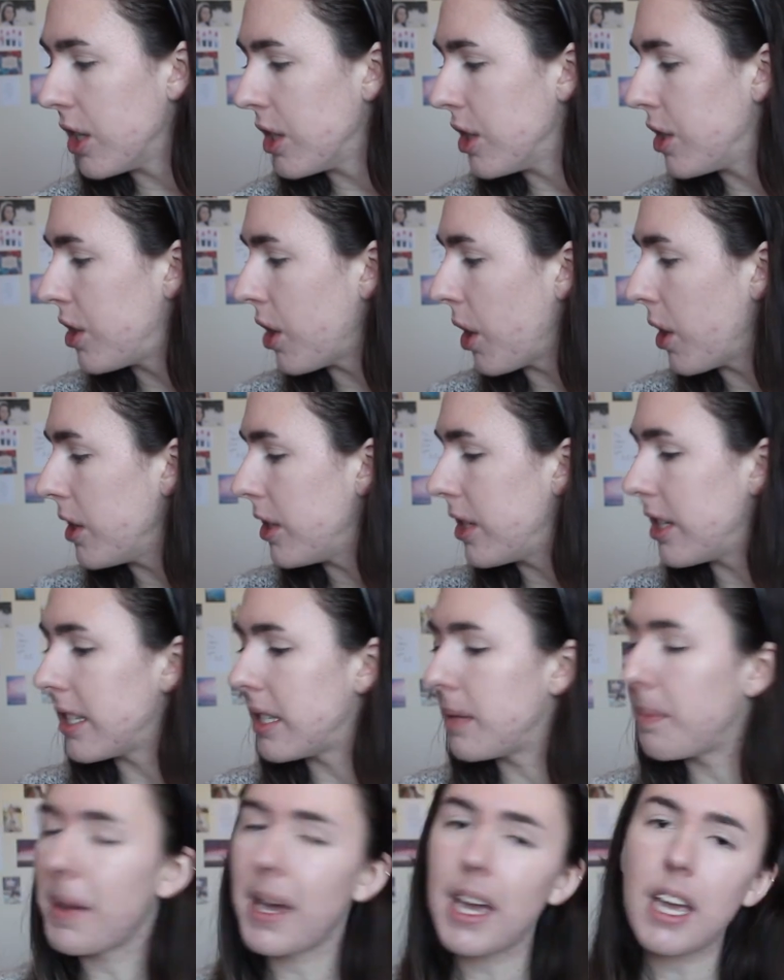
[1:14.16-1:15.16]
So to
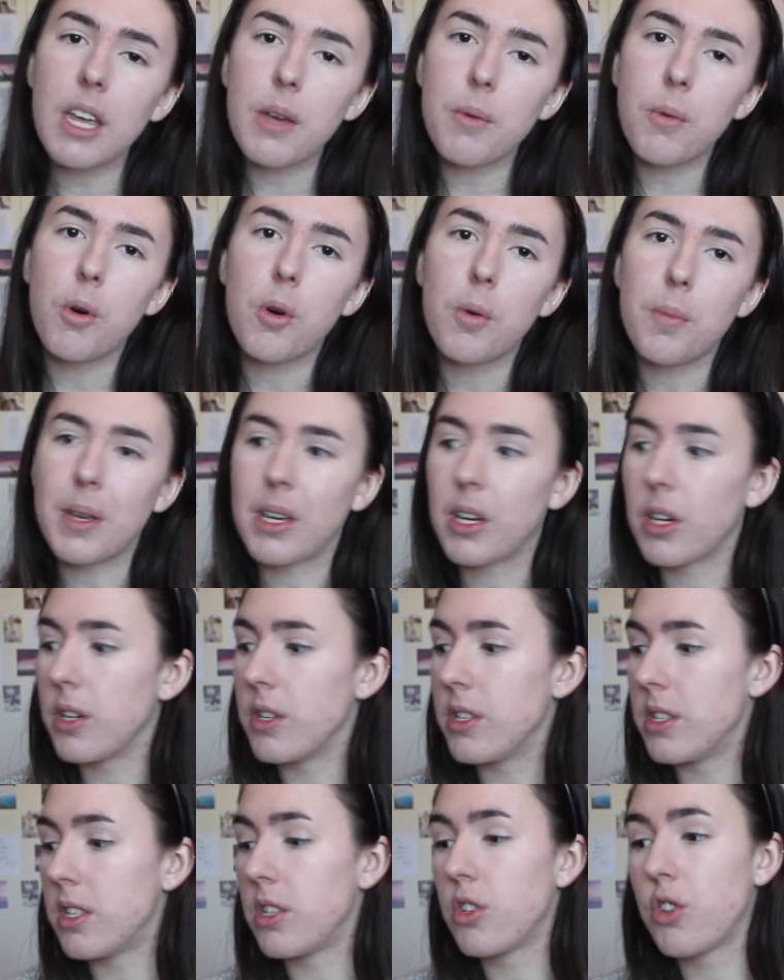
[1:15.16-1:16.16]
spare you all,
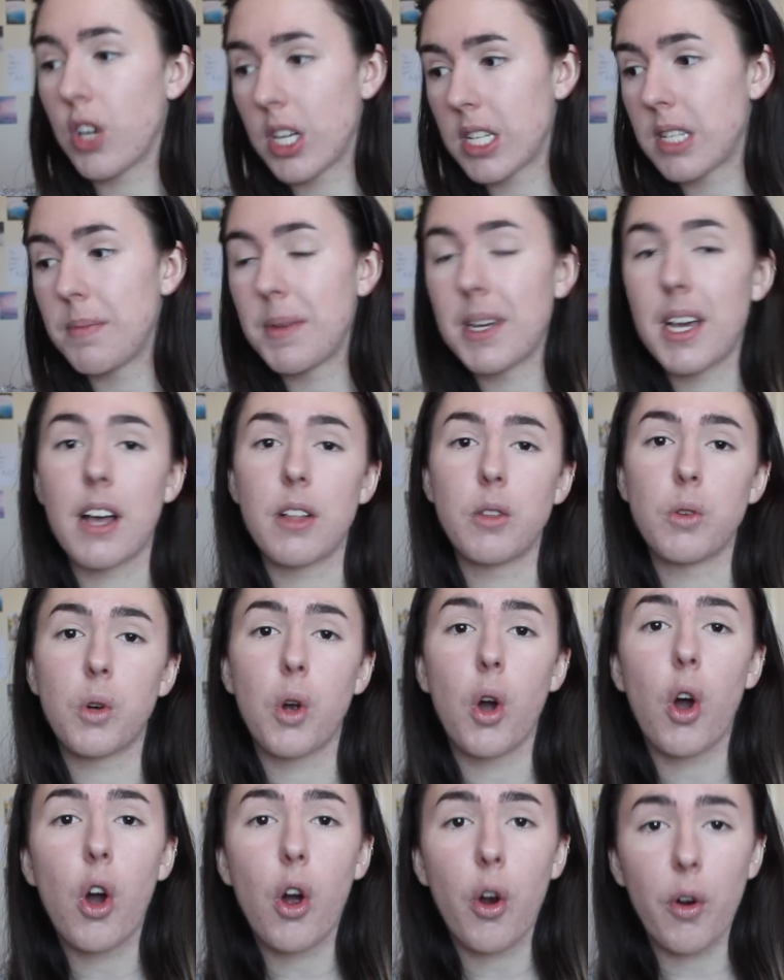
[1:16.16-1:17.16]
because trust me I look
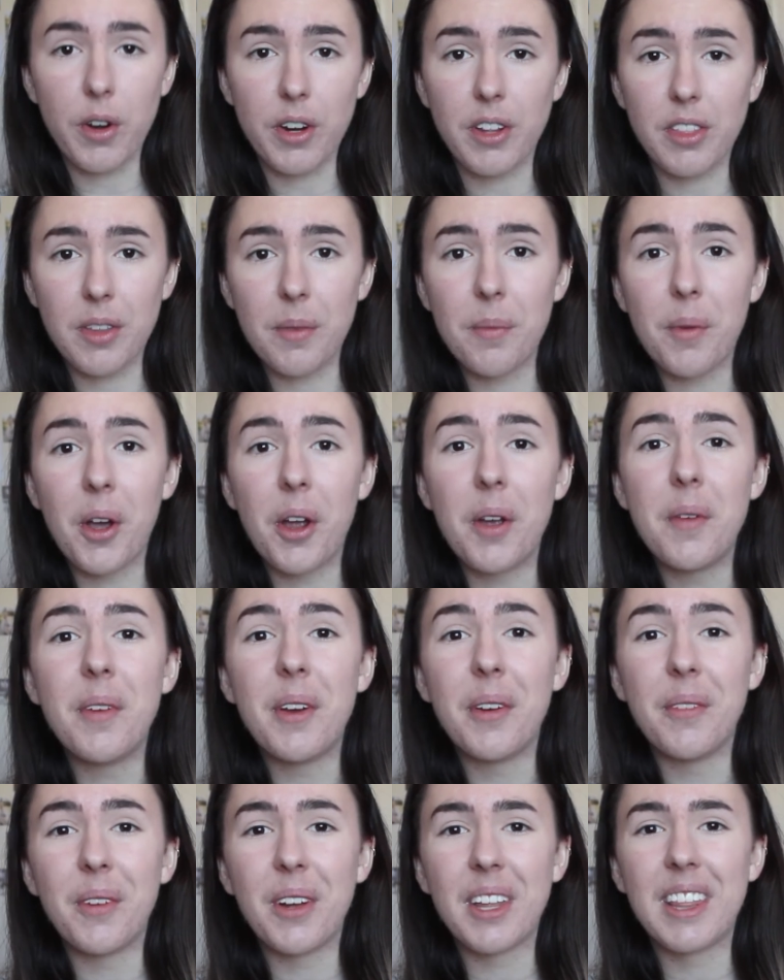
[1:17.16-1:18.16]
horrid at the
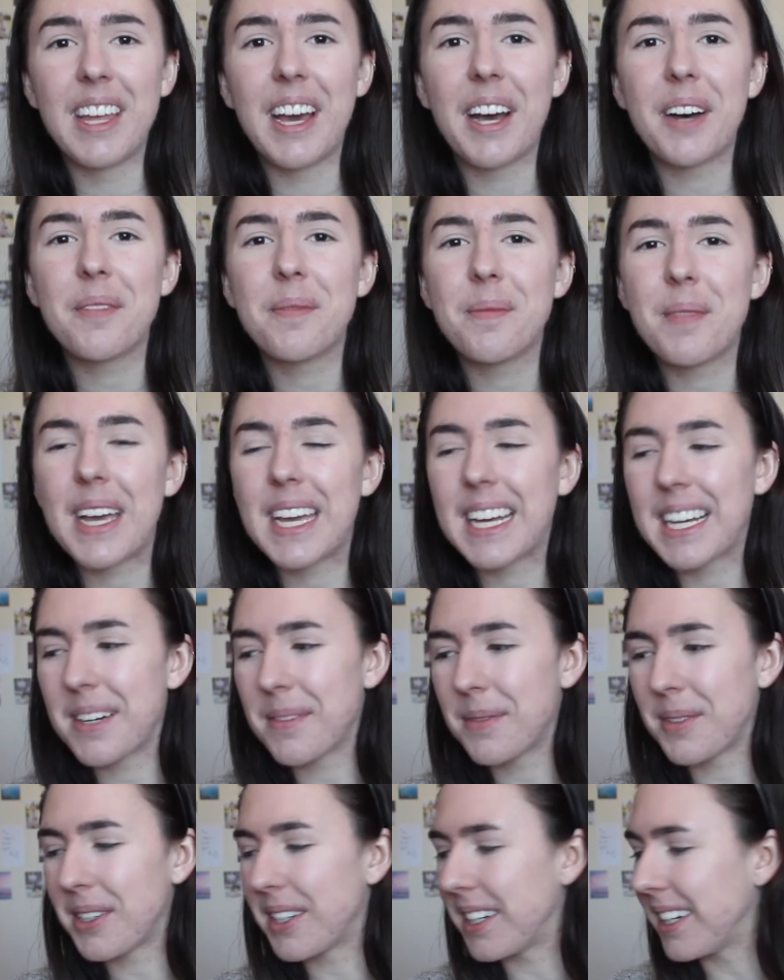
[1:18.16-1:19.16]
moment without
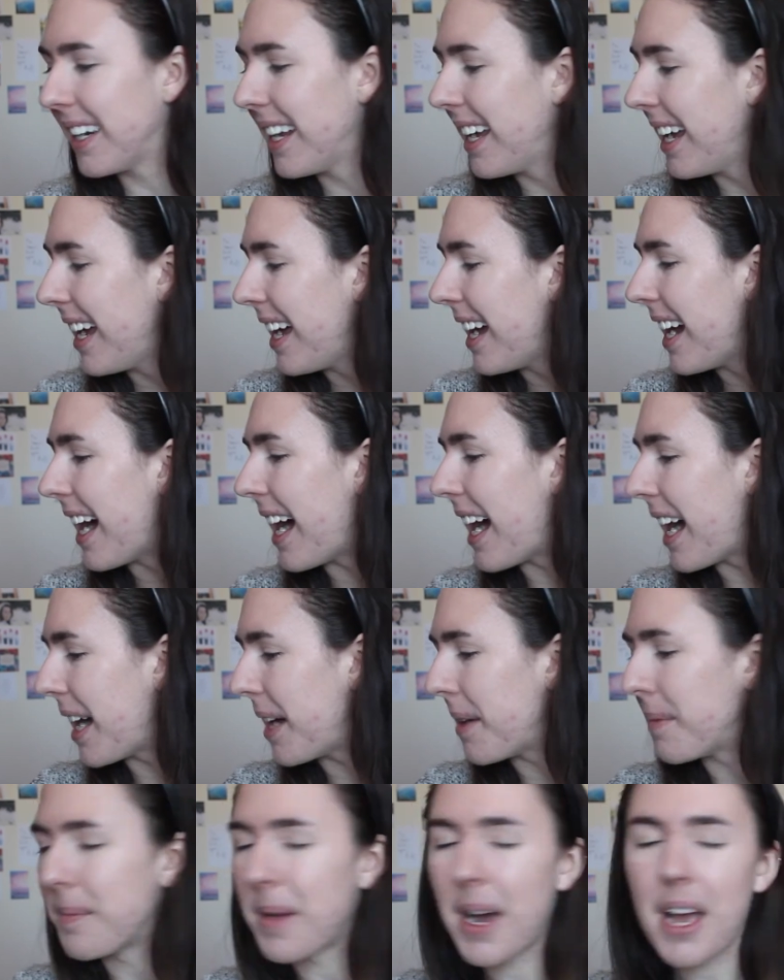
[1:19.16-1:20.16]
makeup on,
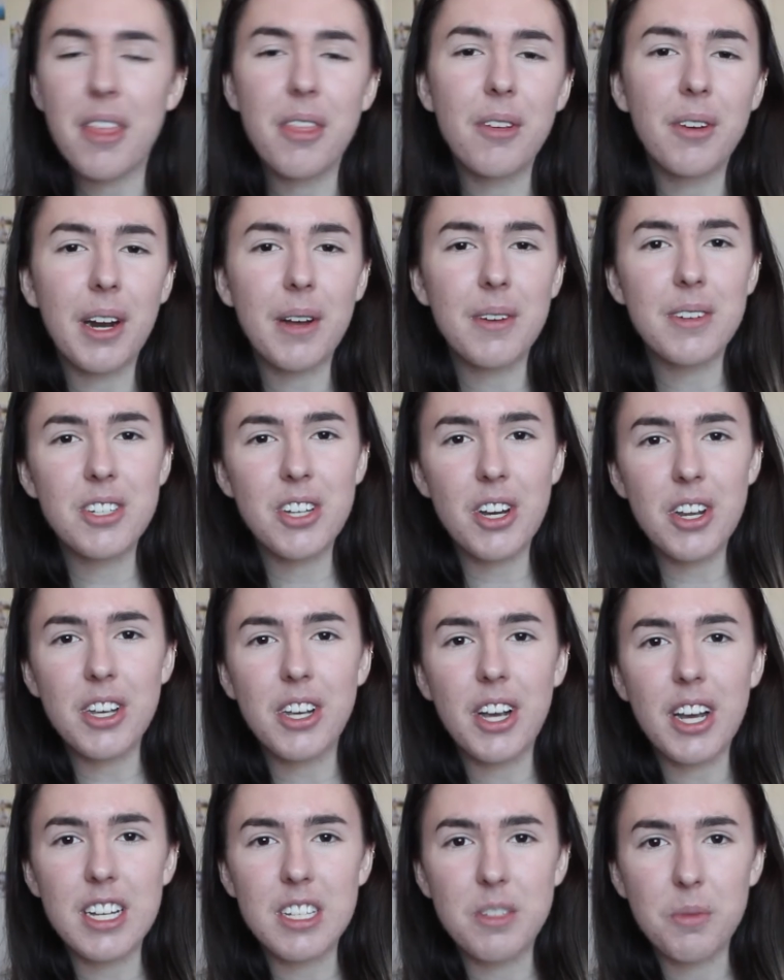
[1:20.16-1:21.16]
I thought I would show you
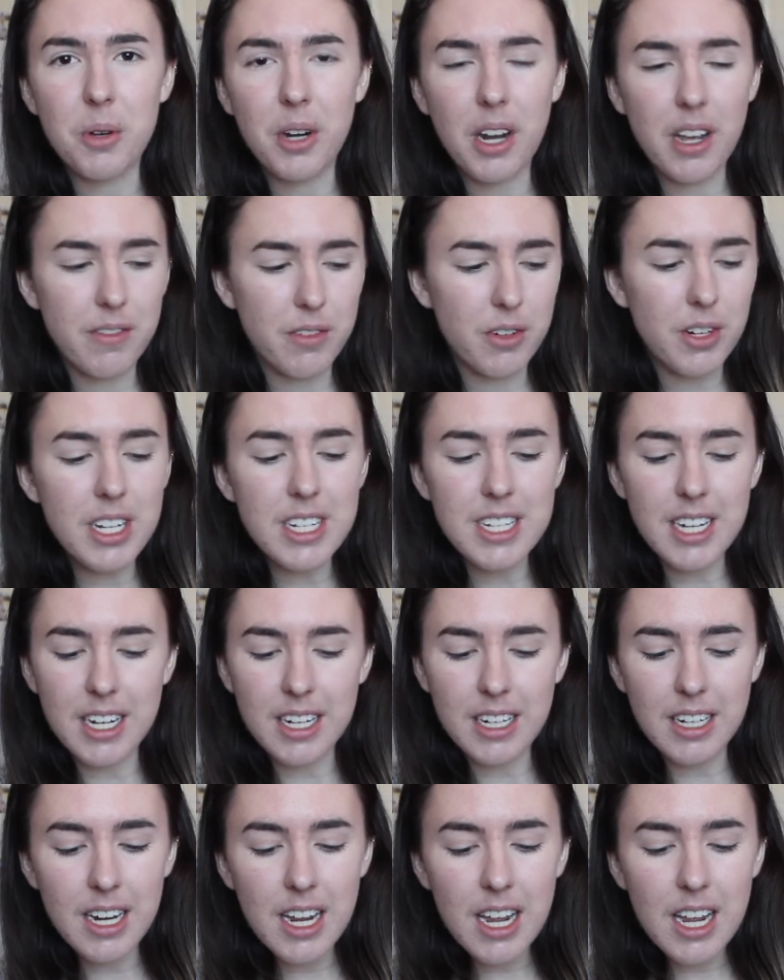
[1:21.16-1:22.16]
guys what I've already
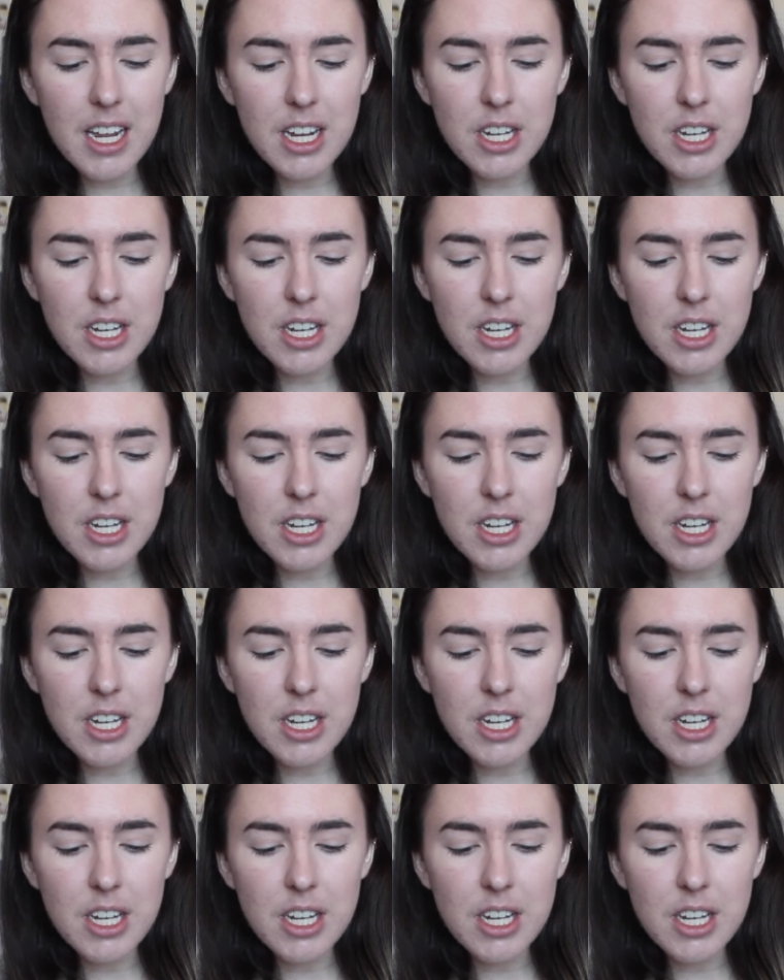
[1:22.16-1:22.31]
done.